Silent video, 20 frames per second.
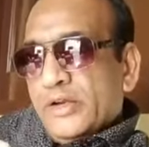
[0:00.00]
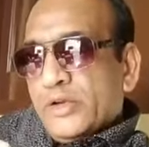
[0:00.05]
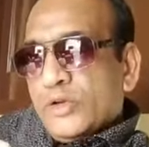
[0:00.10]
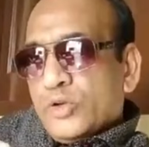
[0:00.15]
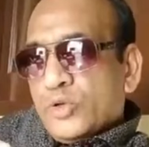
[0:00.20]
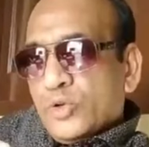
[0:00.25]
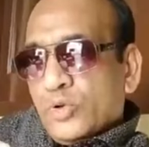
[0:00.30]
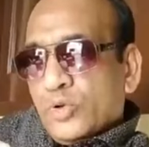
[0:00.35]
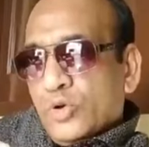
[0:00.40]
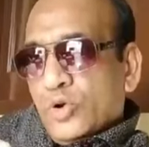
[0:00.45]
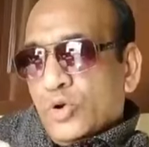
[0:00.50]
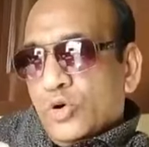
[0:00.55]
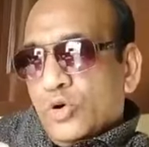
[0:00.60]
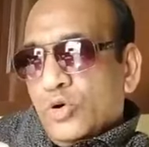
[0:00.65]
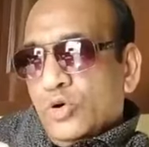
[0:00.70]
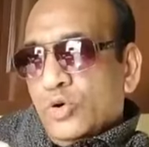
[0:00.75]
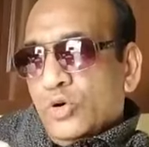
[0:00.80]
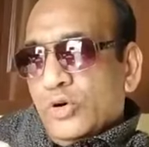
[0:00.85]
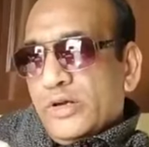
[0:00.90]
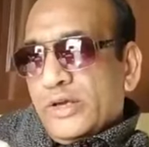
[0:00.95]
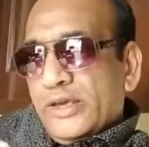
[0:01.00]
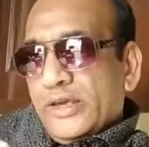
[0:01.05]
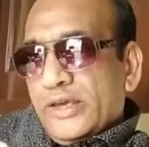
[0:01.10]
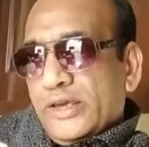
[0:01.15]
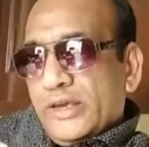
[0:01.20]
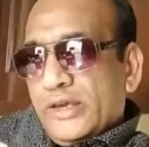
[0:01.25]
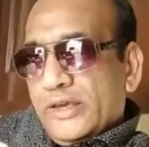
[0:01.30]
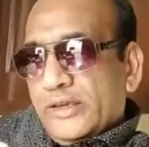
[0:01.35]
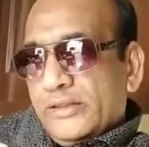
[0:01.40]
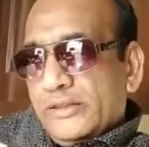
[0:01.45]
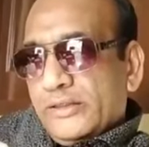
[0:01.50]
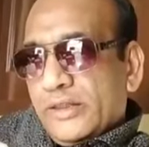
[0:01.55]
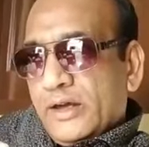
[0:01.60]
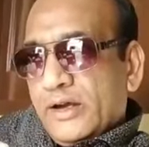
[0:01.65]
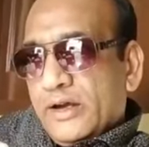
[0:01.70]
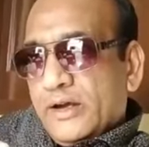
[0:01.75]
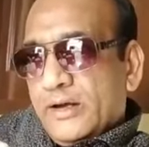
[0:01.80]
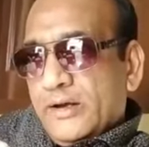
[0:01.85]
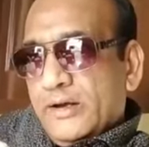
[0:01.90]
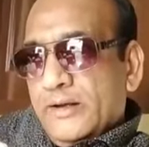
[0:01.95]
to go in
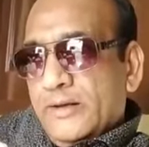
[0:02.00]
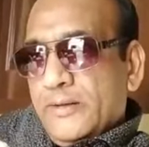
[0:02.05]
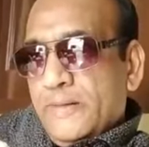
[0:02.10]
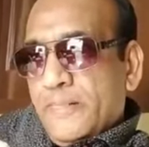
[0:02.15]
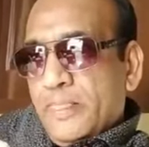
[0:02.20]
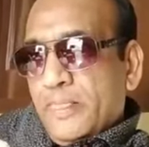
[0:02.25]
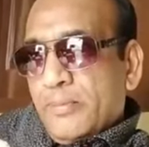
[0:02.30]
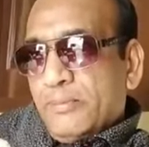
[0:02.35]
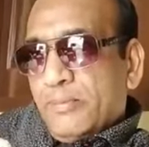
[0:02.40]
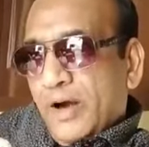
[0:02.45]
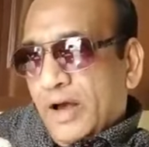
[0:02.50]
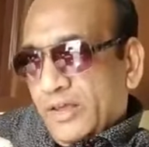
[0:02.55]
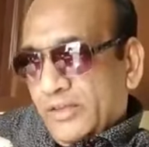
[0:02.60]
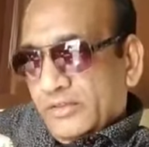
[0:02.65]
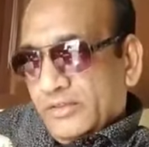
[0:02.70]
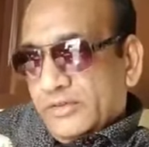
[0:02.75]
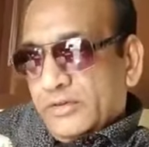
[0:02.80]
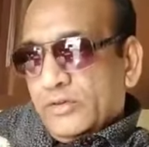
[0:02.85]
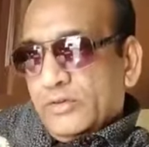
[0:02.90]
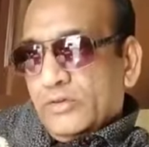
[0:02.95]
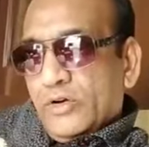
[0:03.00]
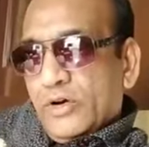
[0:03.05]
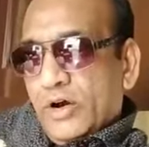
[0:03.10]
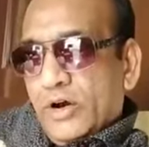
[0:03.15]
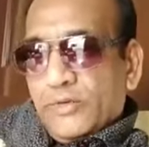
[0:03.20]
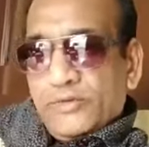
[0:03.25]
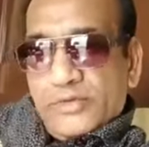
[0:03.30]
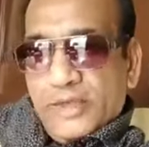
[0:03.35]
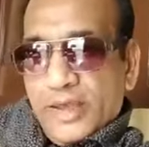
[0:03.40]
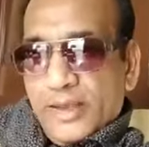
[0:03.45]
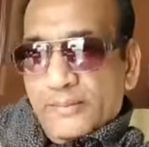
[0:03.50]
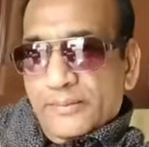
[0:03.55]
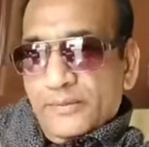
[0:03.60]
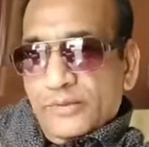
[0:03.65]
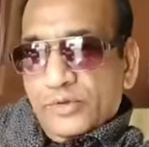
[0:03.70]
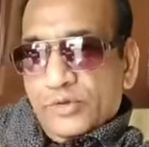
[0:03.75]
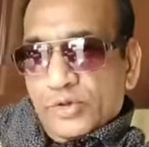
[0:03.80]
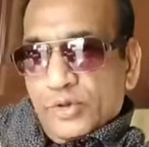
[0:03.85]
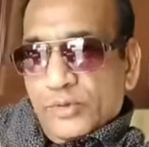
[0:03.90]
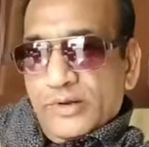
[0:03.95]
the past of them,
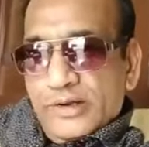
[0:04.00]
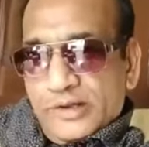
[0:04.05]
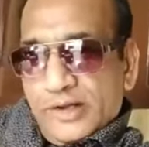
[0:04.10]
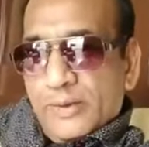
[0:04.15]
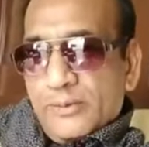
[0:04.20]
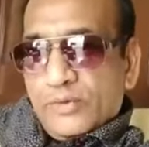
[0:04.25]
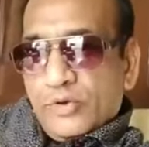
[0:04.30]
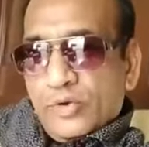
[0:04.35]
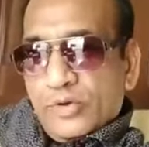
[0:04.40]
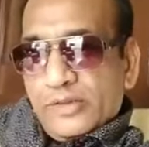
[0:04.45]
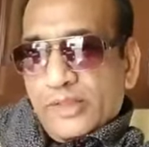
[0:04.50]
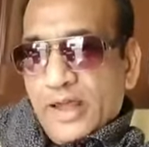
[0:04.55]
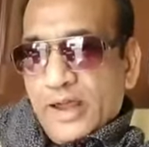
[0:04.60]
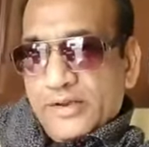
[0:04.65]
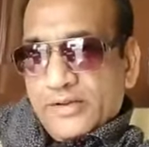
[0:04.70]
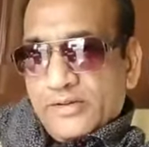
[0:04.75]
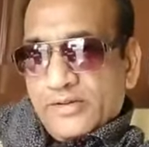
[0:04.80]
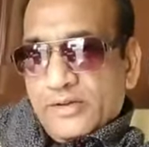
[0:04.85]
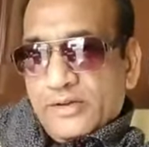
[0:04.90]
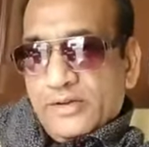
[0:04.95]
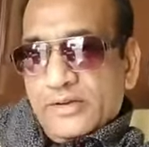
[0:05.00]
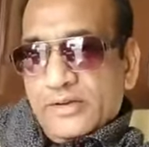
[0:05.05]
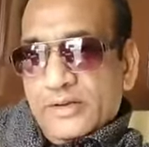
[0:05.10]
you will come to know that uh,